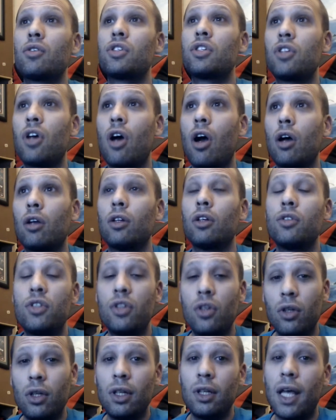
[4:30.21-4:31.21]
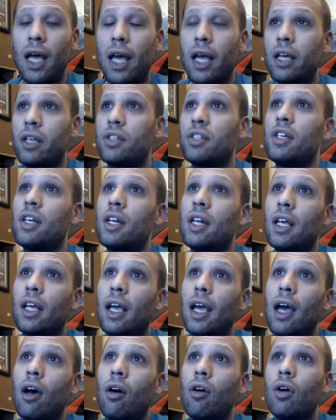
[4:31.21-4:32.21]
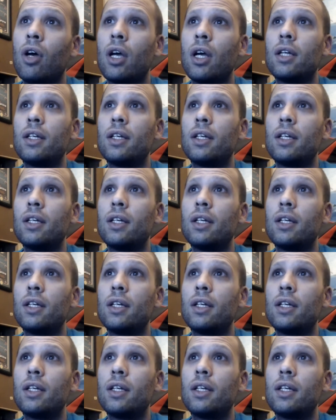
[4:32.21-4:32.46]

star Lotulelei is sitting out.